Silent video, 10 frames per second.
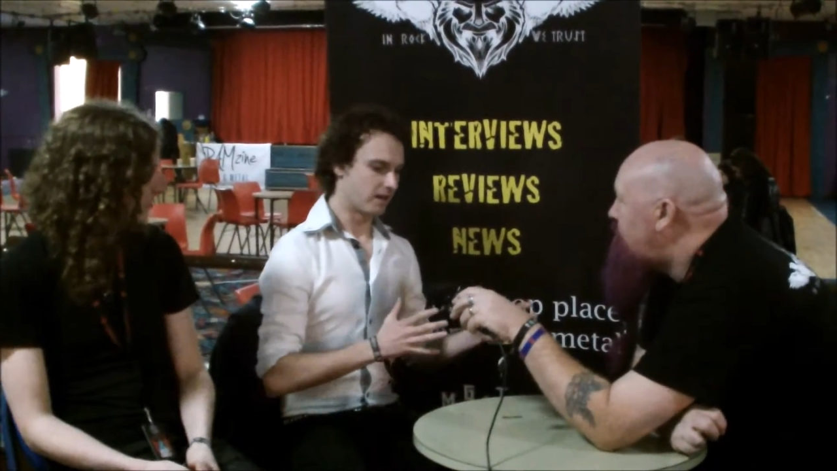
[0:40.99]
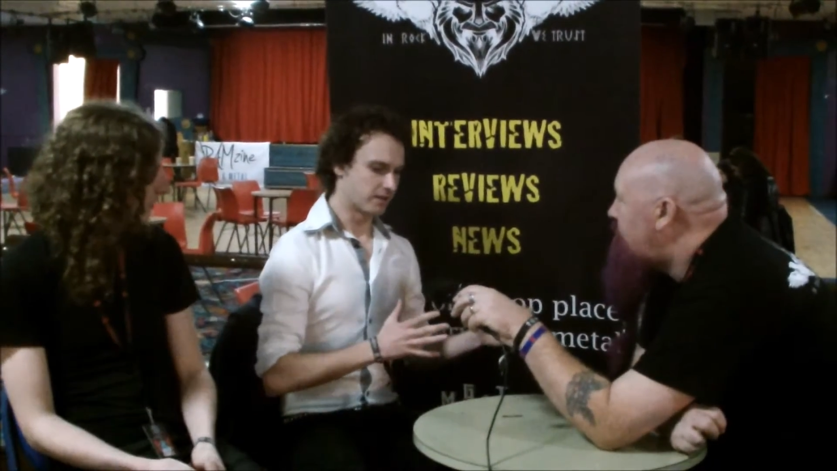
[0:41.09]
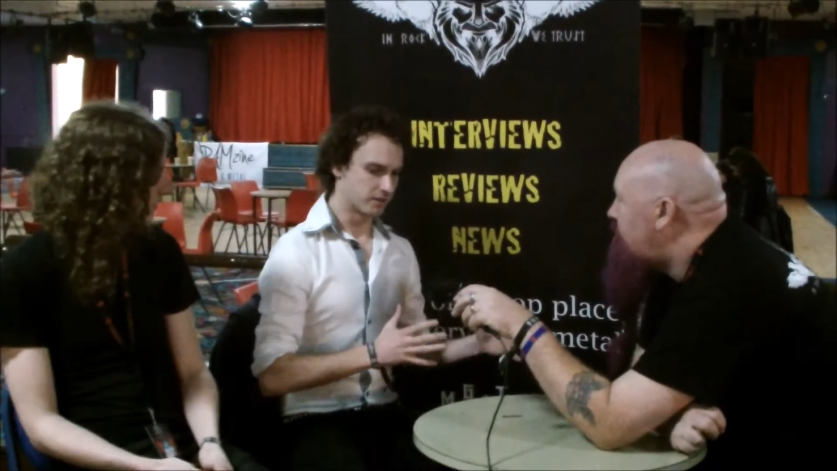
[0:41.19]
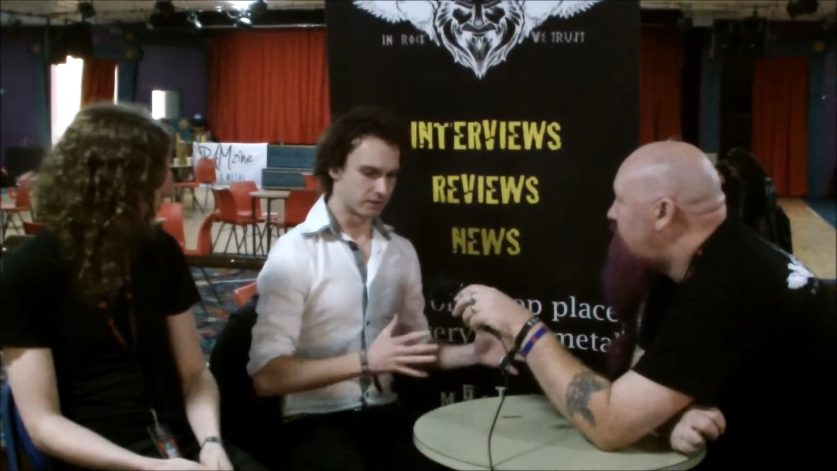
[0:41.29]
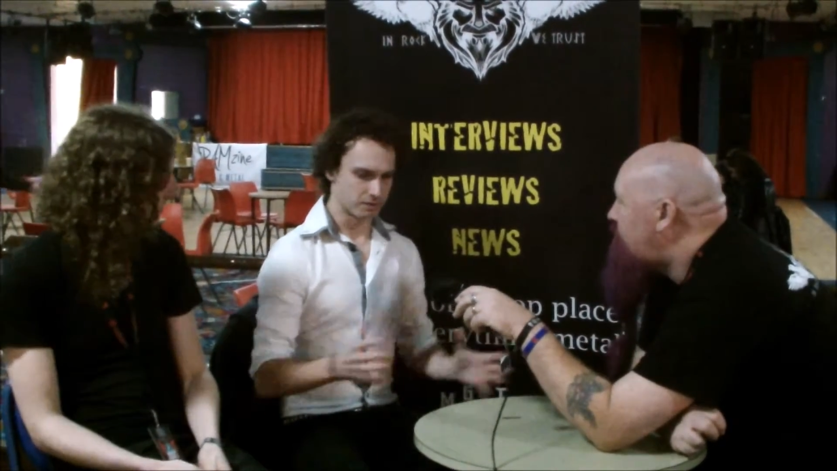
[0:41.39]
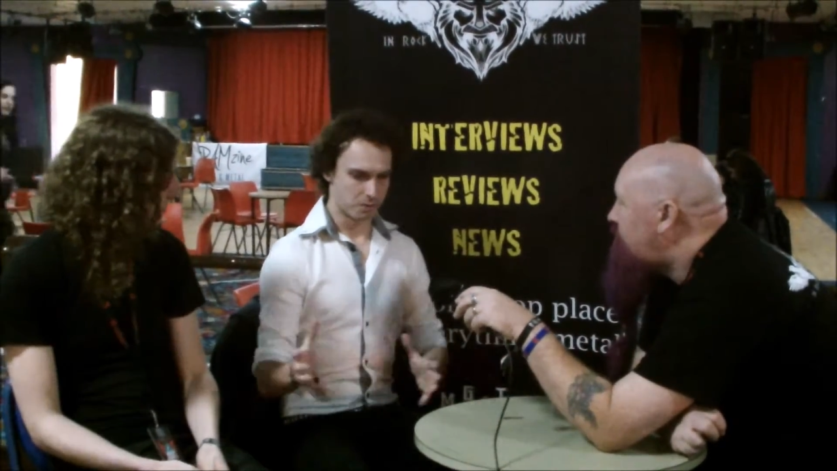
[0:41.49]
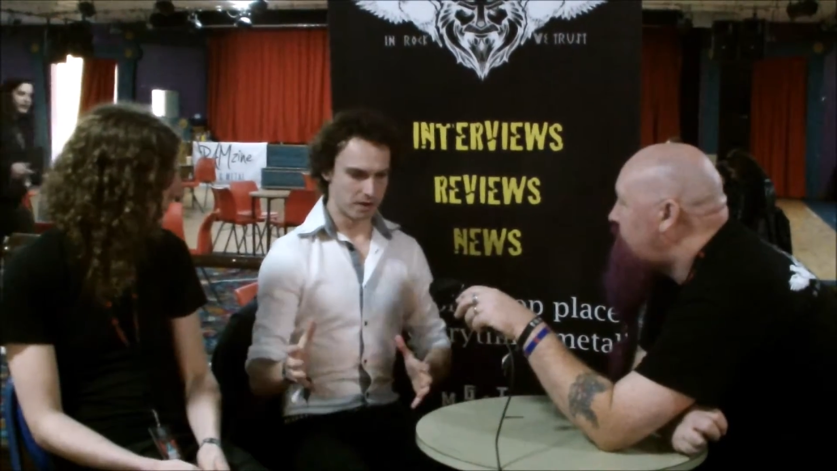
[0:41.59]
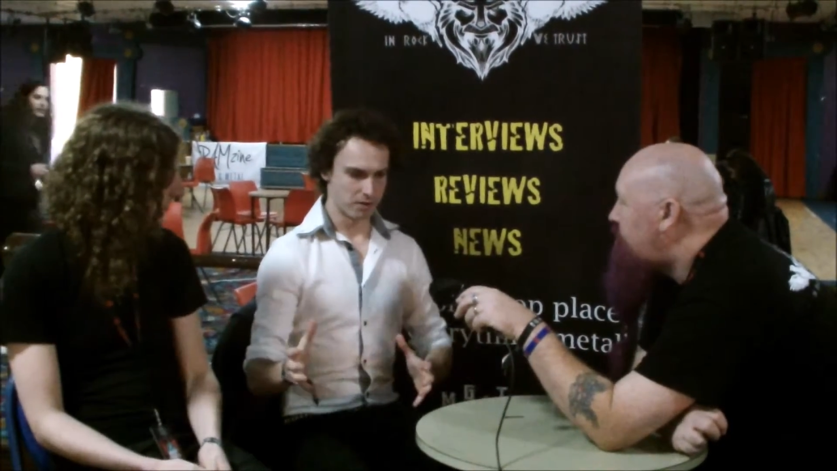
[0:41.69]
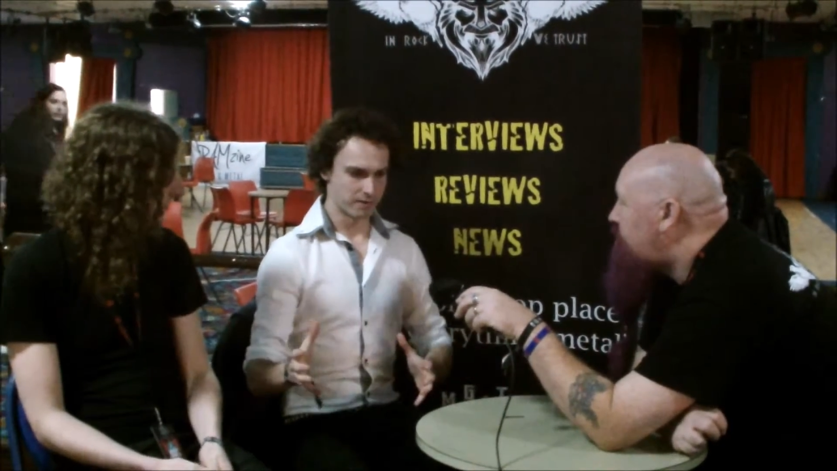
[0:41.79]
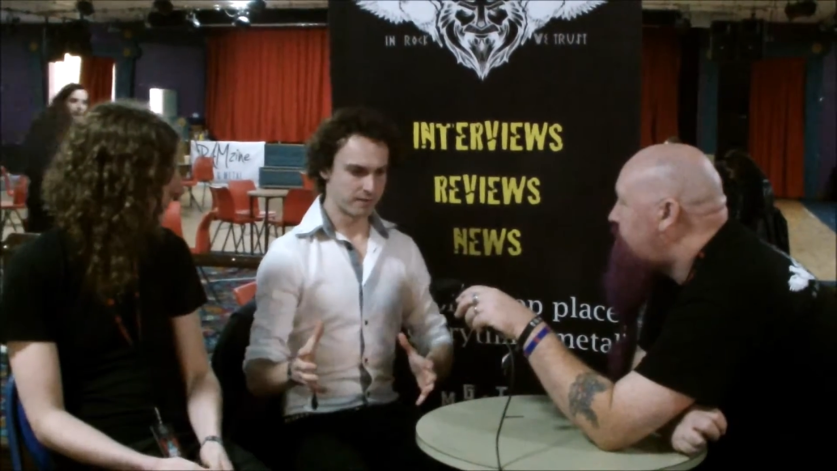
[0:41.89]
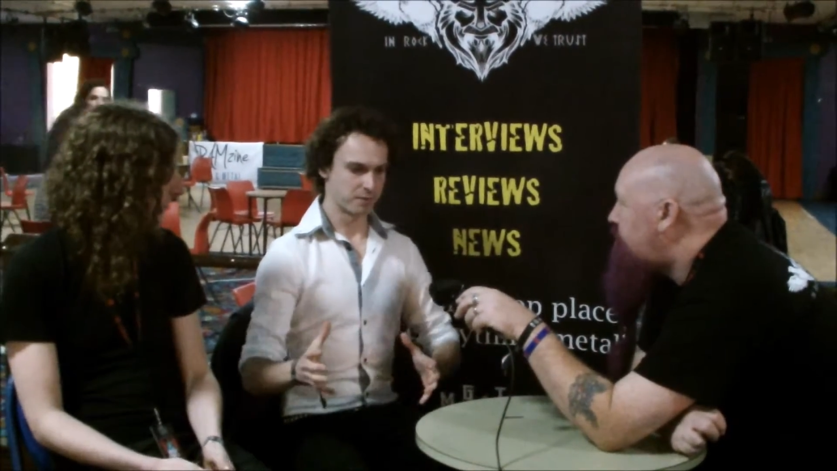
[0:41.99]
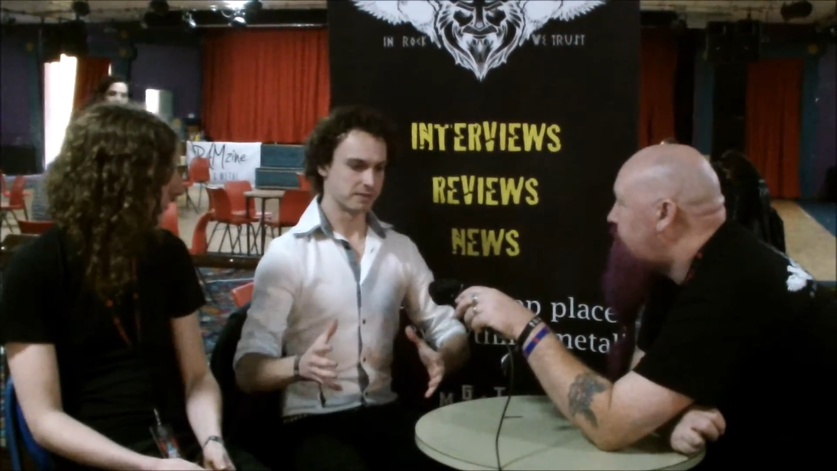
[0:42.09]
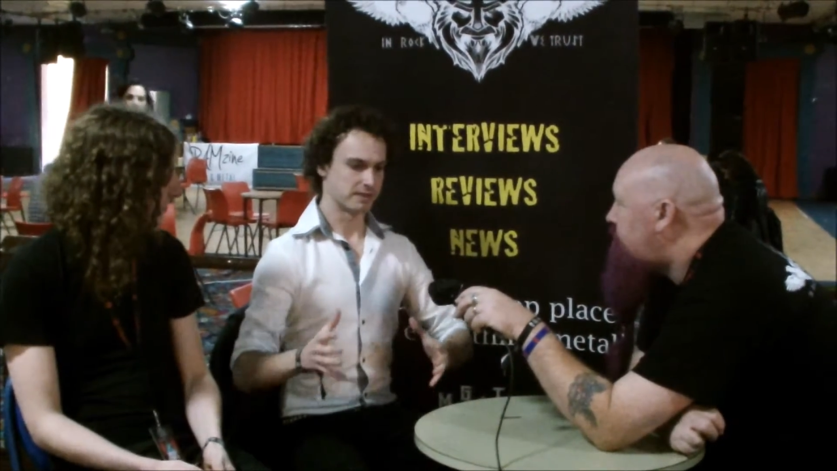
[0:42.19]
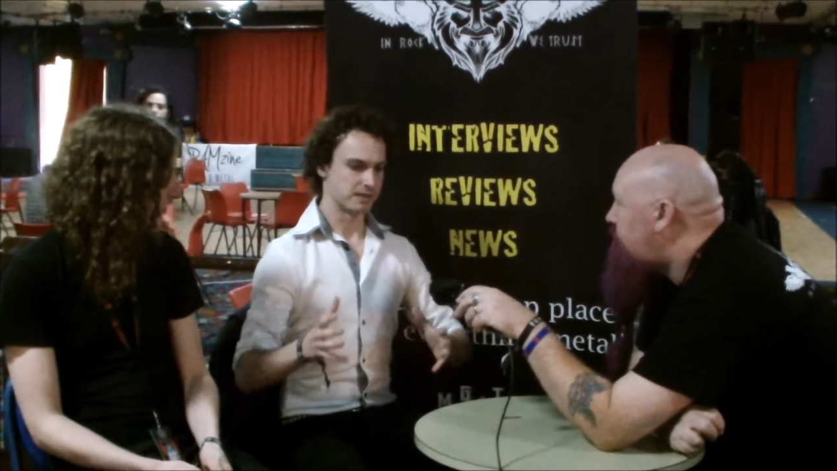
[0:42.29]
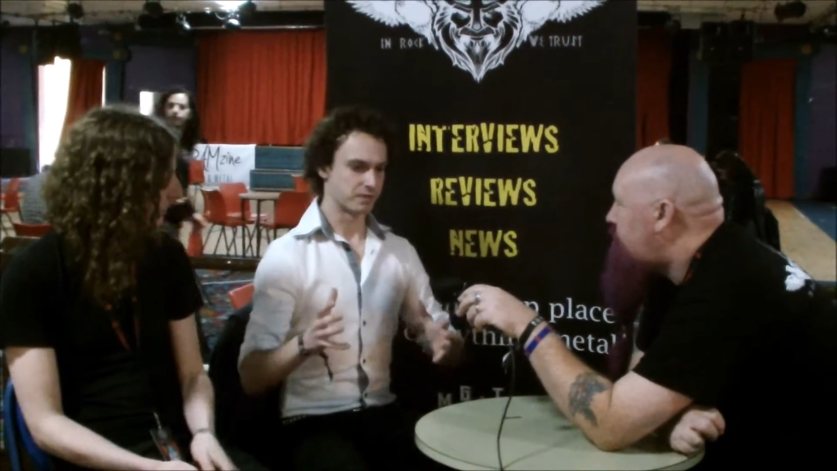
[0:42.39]
I took quite a lot of
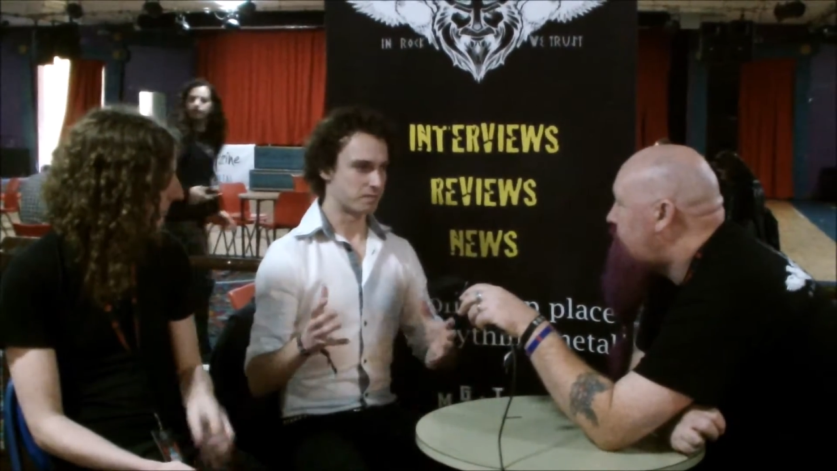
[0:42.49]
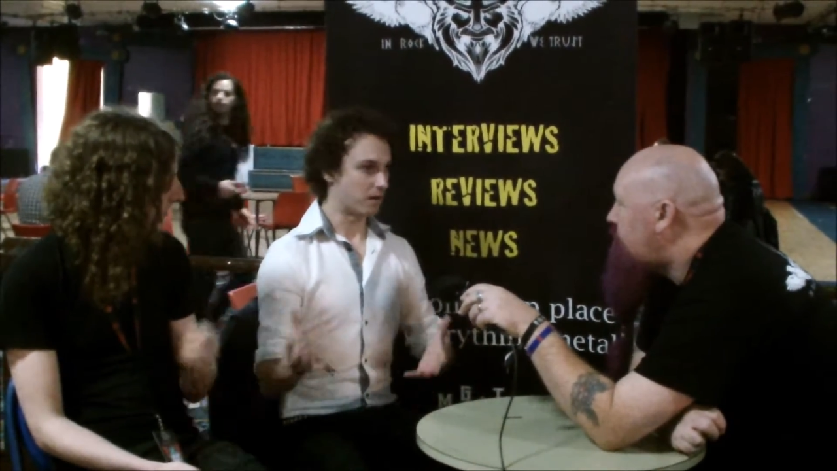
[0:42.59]
influences from